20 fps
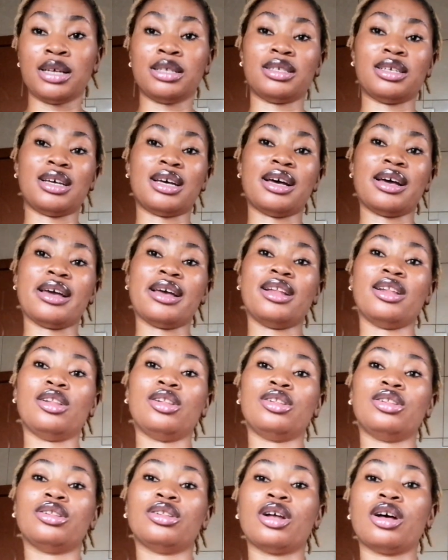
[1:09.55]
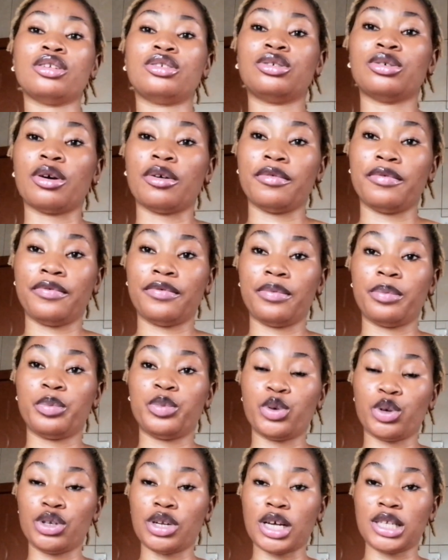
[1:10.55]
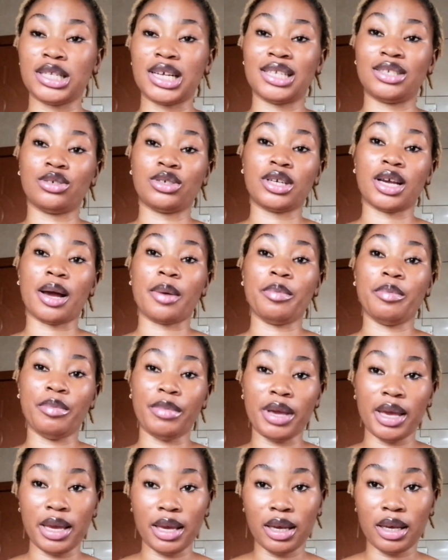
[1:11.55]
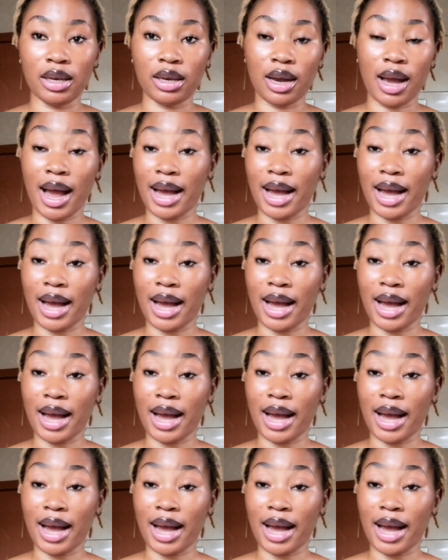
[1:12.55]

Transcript: There are a lot of products that you can make